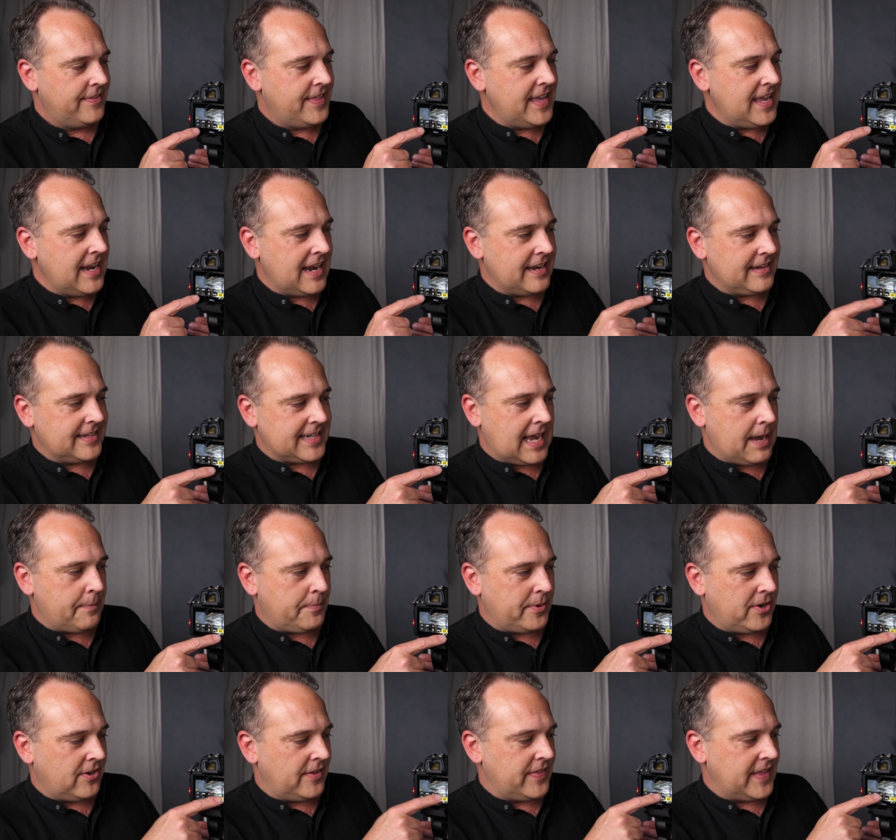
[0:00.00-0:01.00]
then
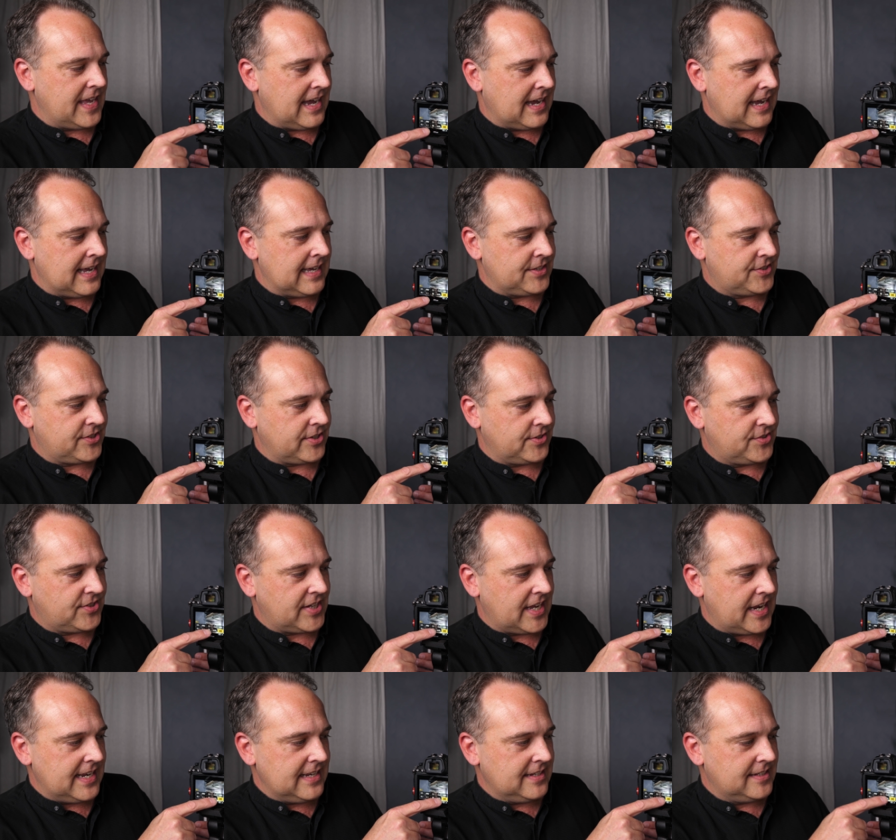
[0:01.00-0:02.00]
tap on the ISO
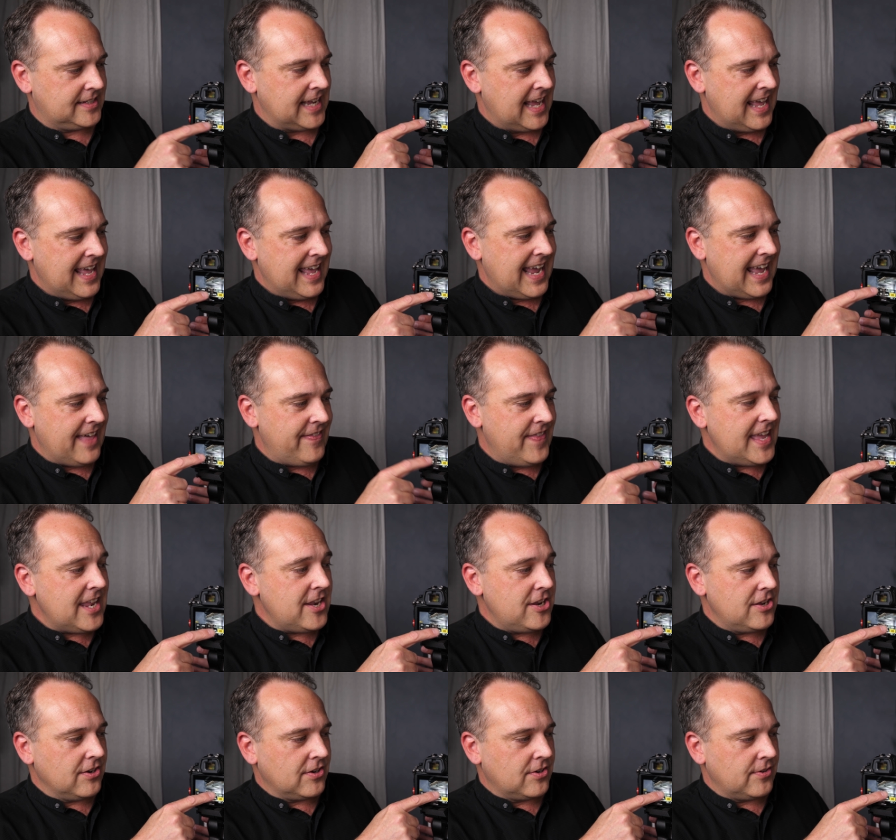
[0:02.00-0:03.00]
settings, and
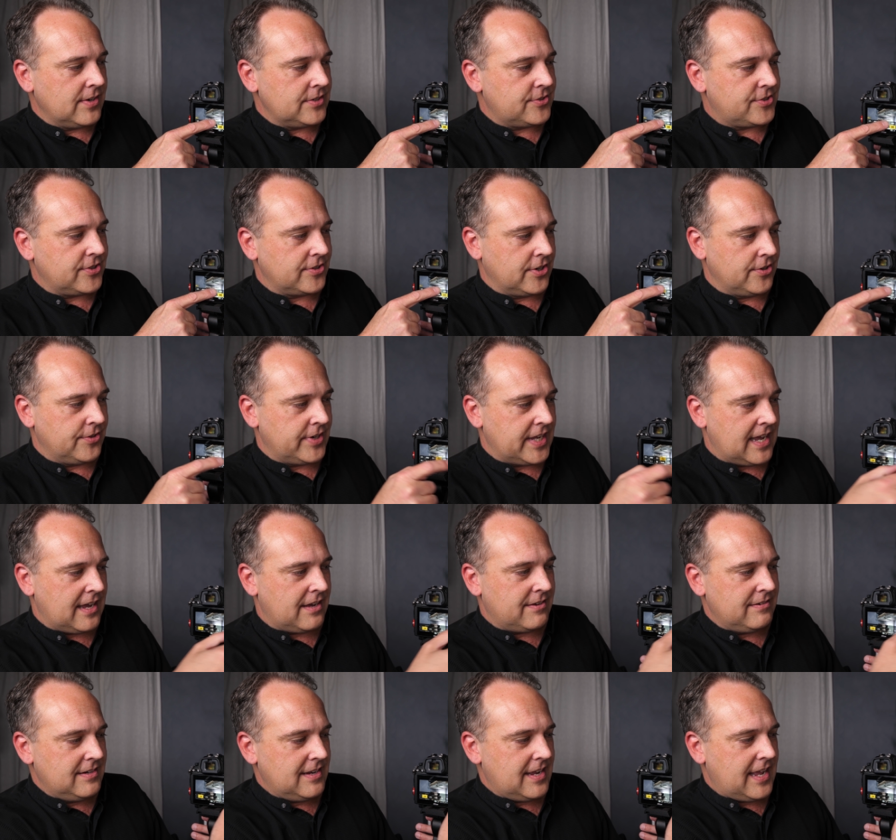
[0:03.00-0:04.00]
then you're going to go
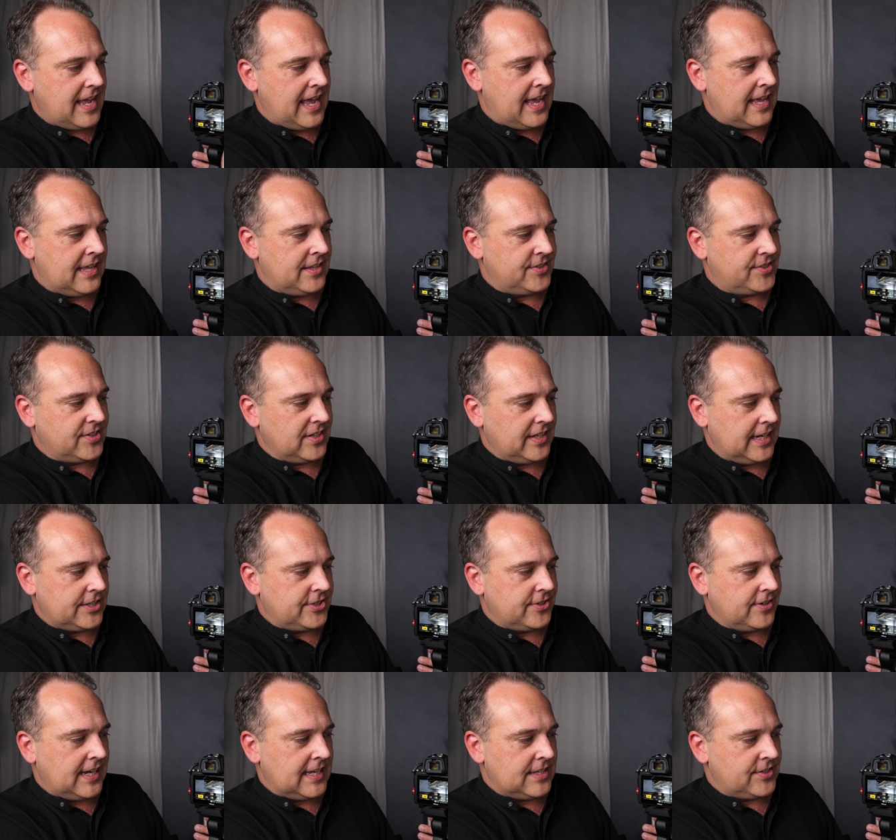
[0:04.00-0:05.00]
down and
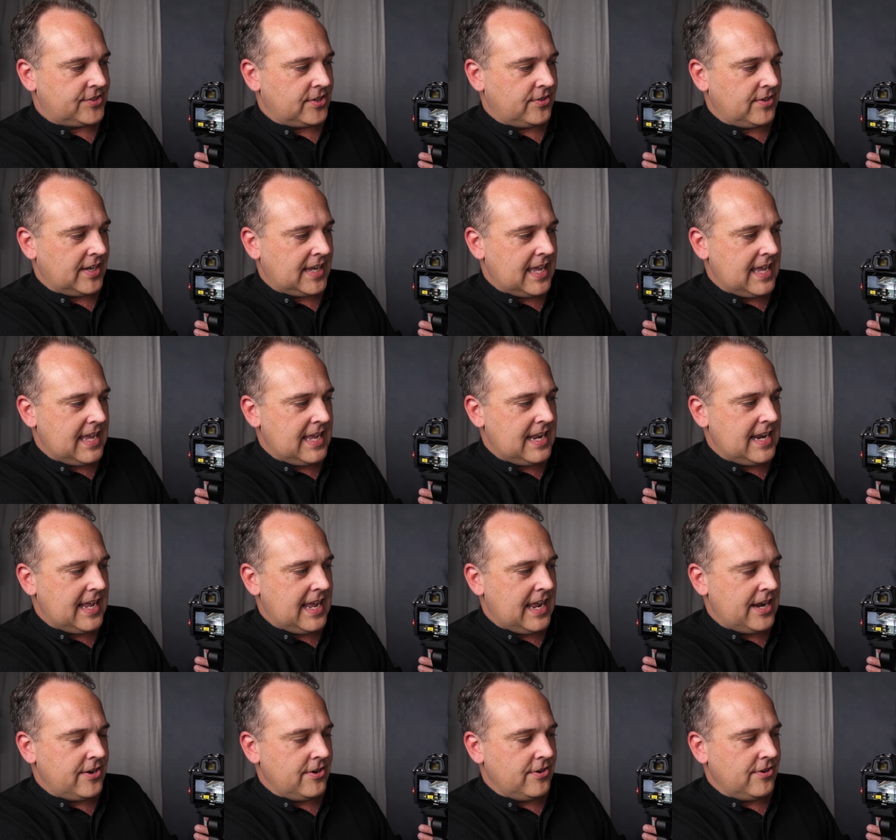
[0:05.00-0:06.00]
select your ISO again,
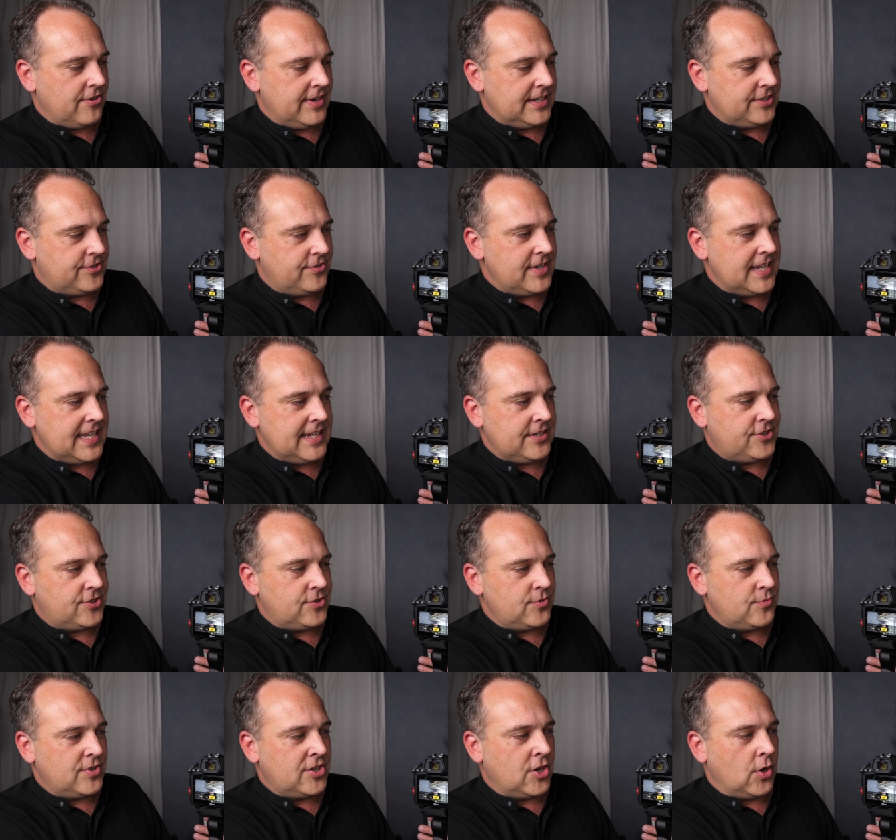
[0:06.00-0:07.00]
and you're going to need
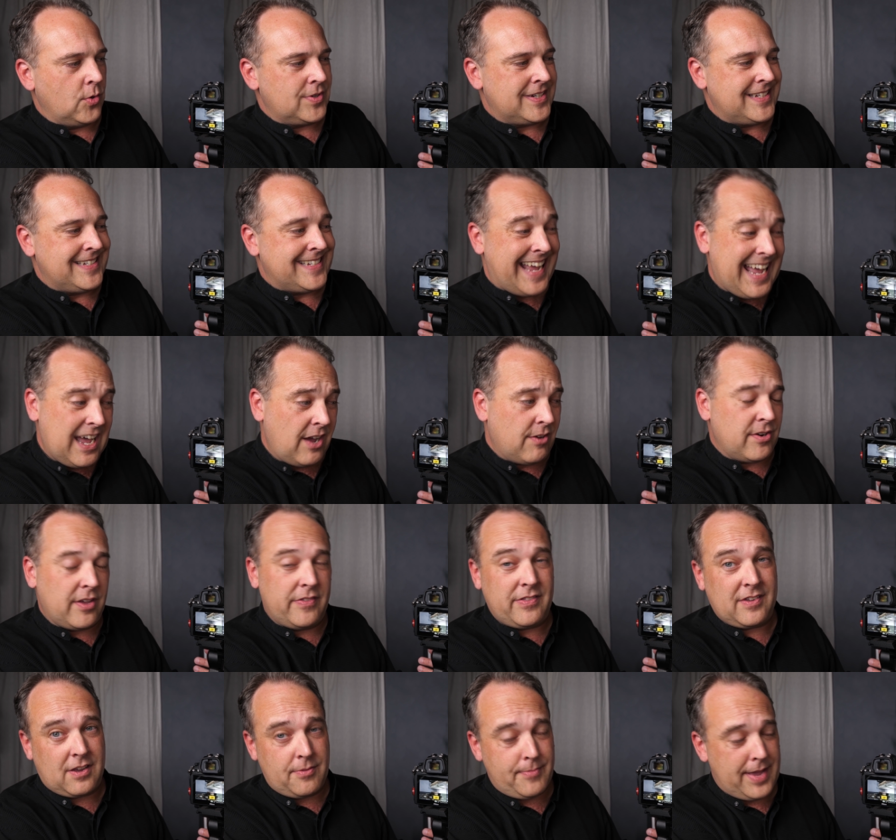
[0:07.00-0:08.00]
to go down
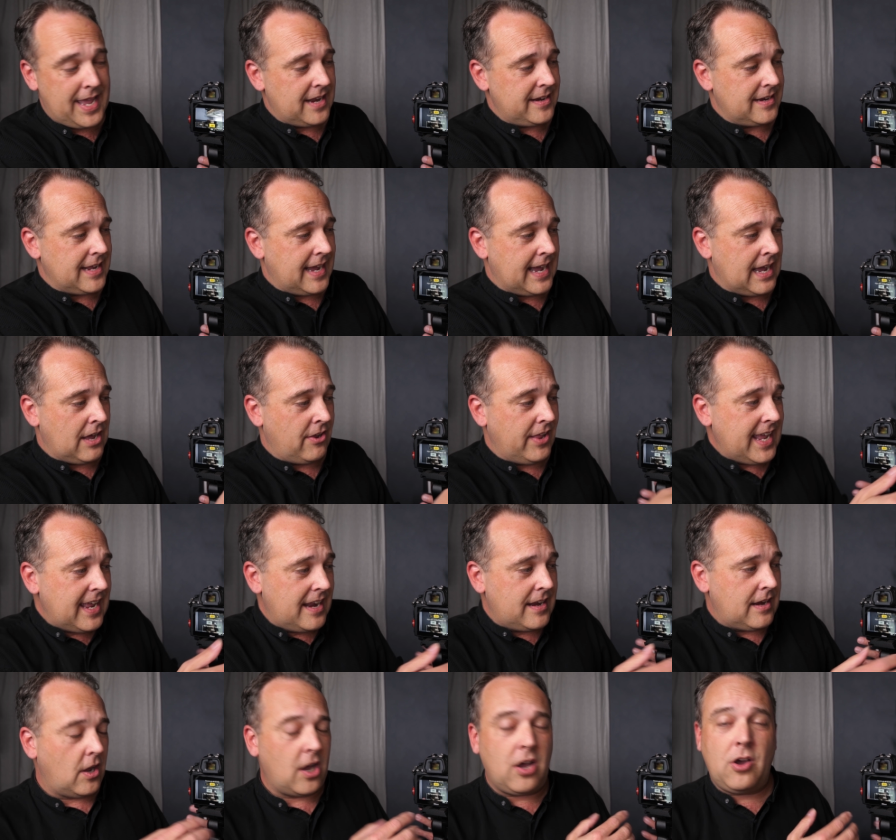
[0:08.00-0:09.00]
on the command dial,
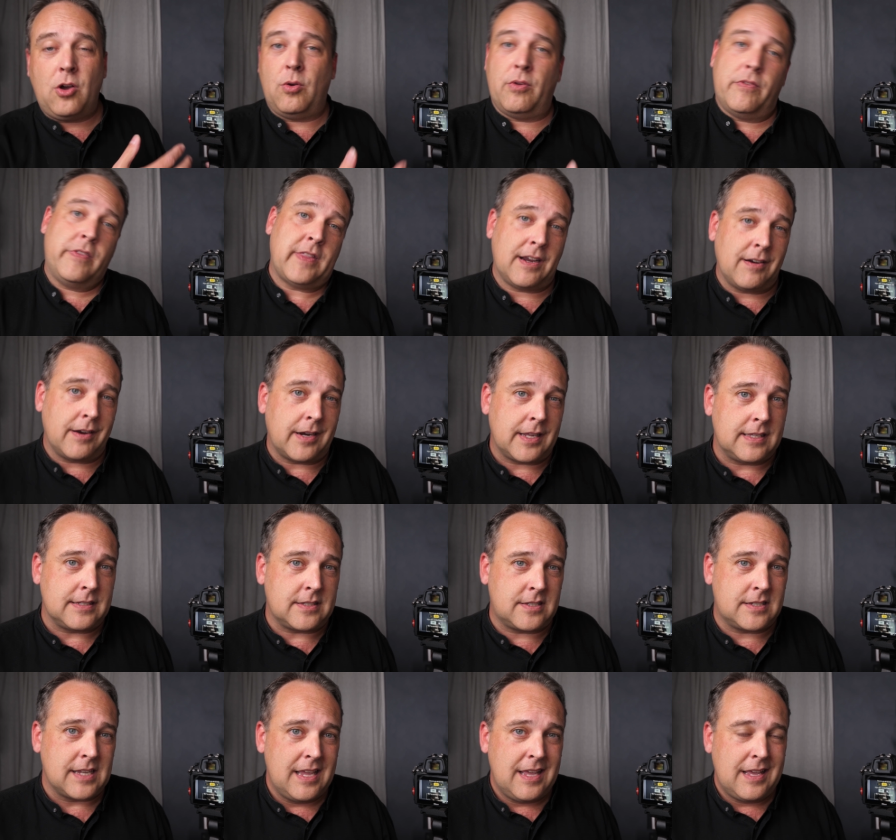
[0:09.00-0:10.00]
and oh, there it
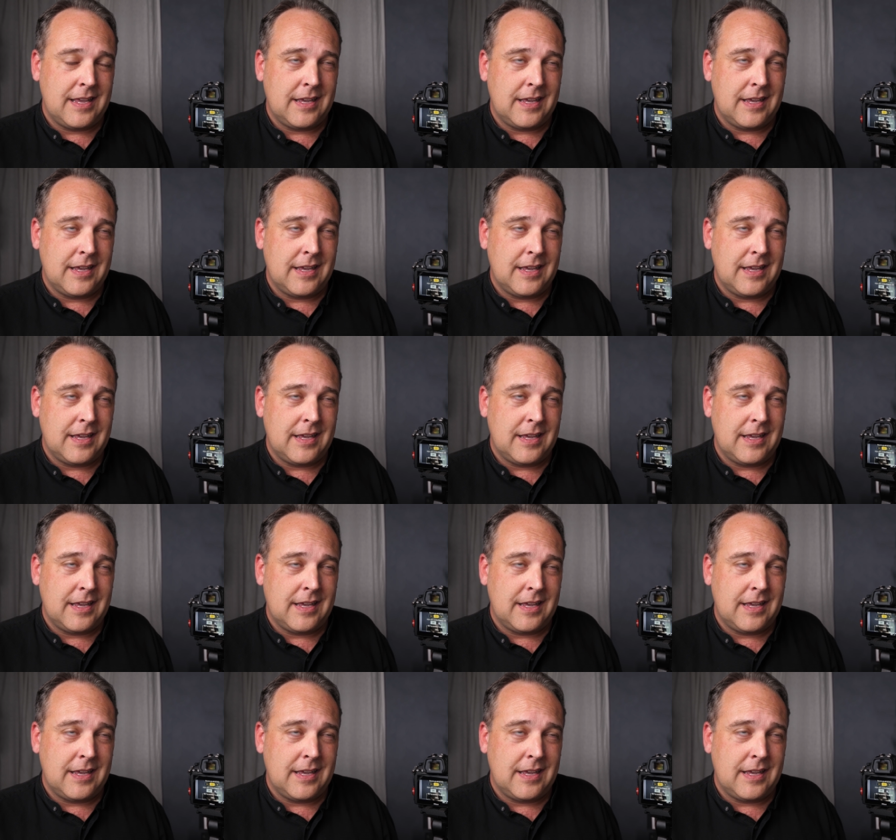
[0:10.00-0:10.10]
is.